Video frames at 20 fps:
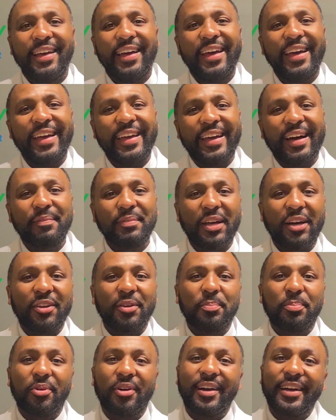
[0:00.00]
Hey, I'm Dr.
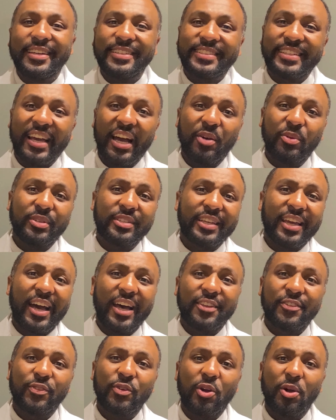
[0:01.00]
Brian Scott with
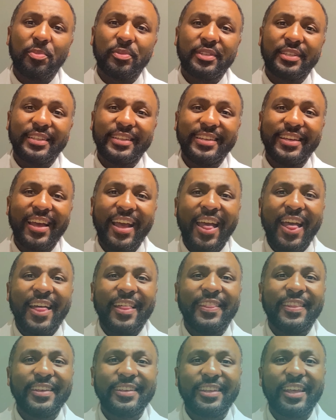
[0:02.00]
Scott's Pharmacy.
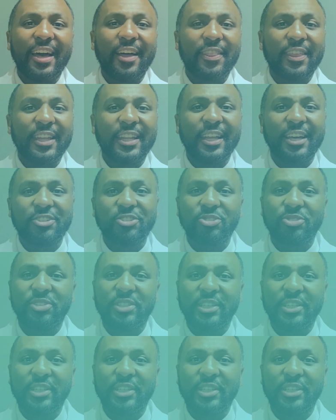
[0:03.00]
This healthy lecture